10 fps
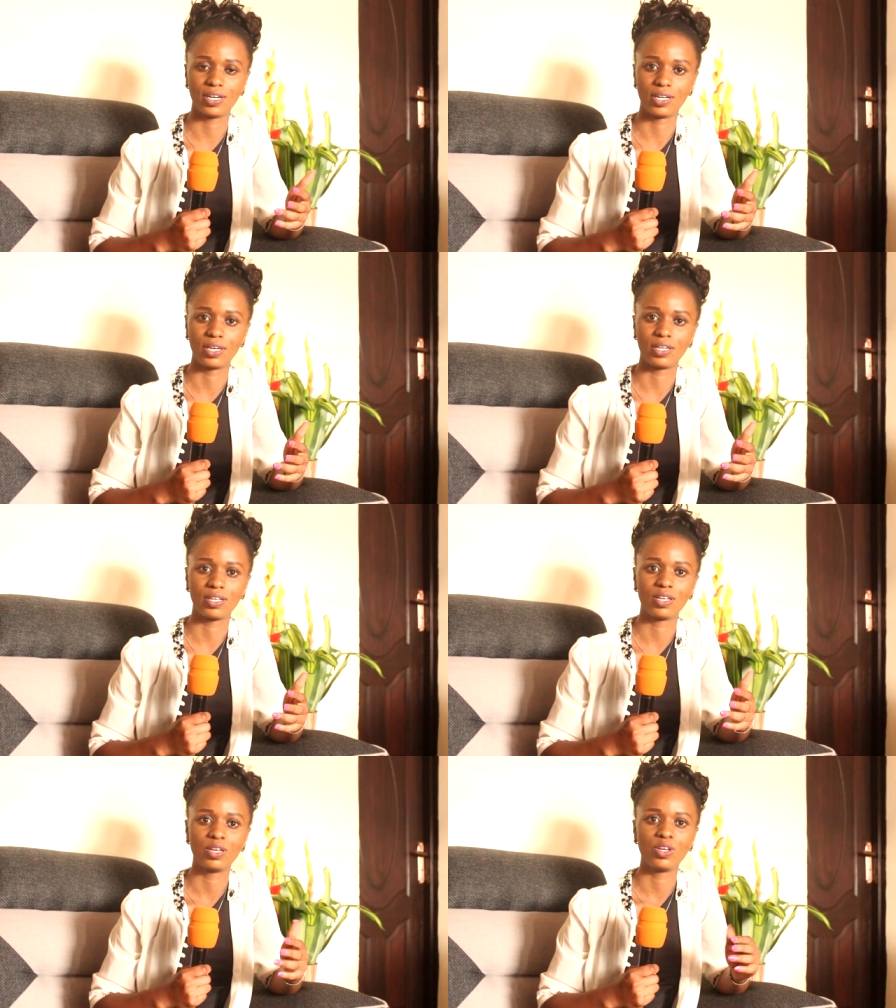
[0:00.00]
hand,
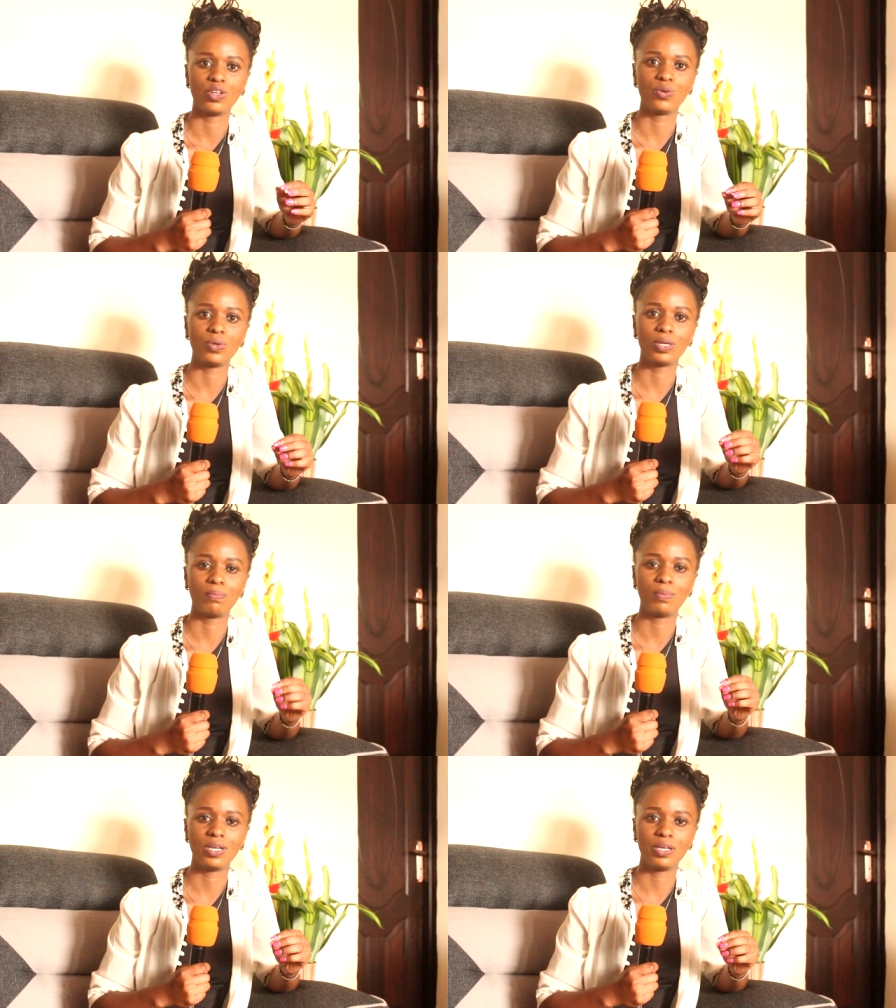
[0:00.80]
you will
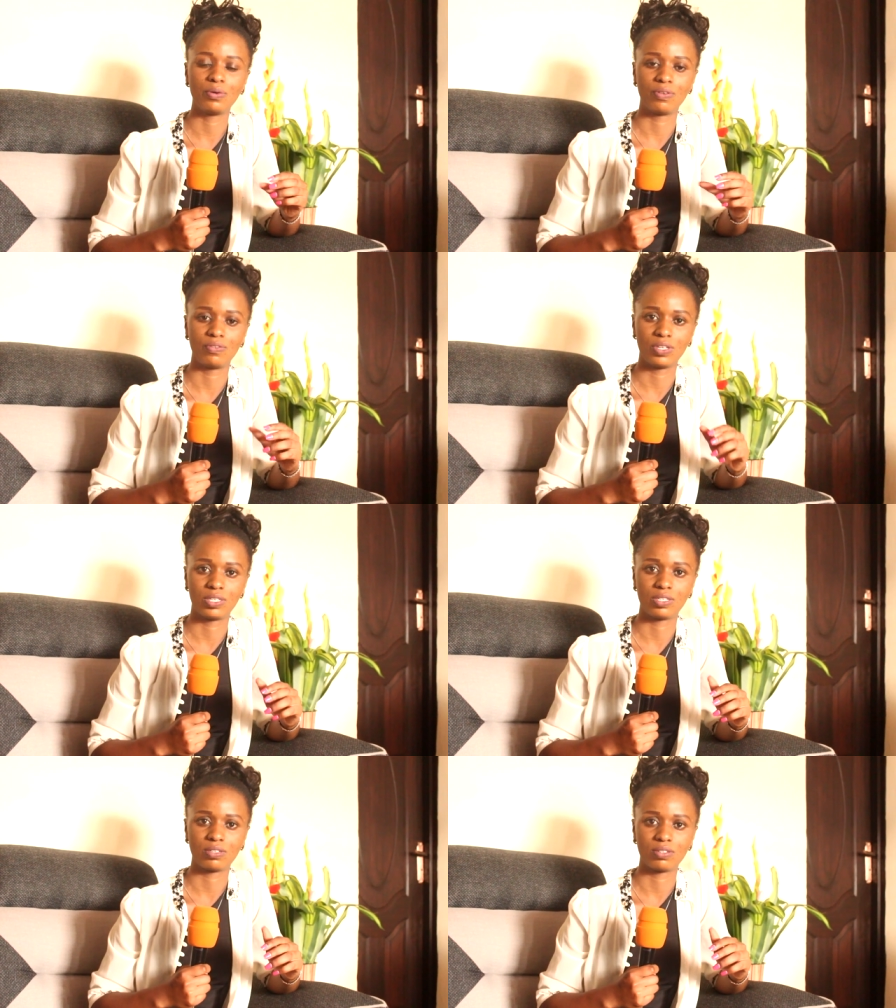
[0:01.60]
play with
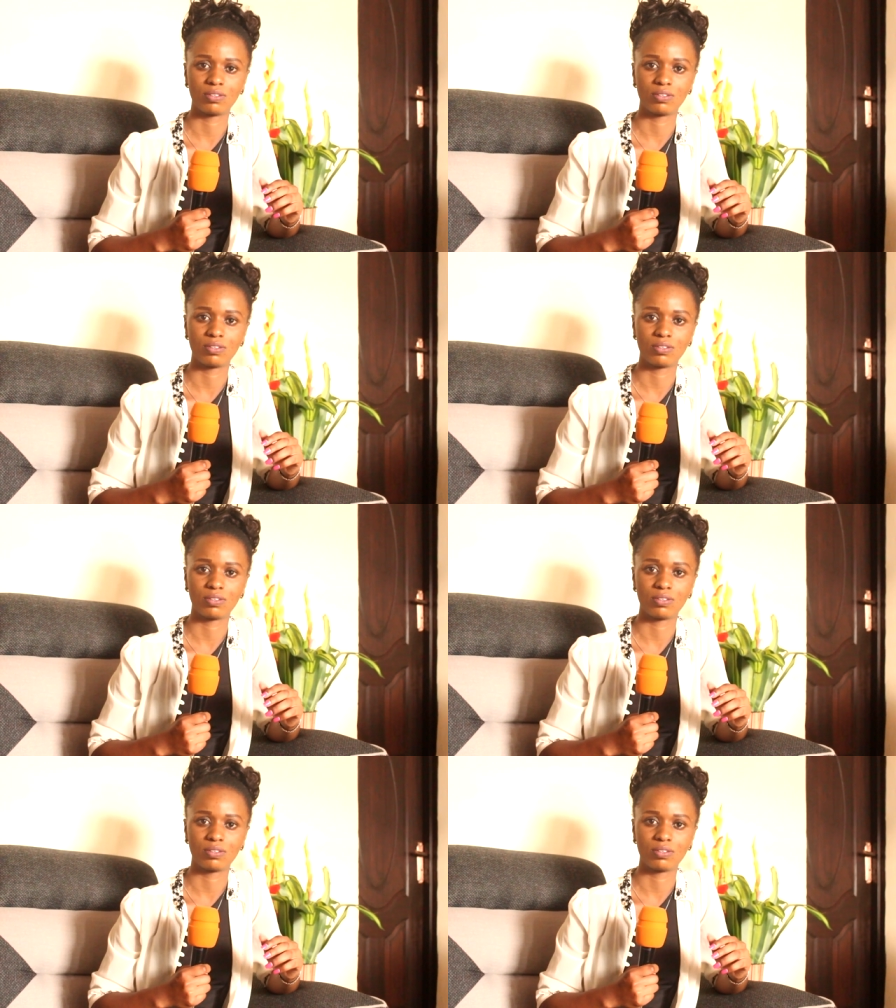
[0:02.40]
it.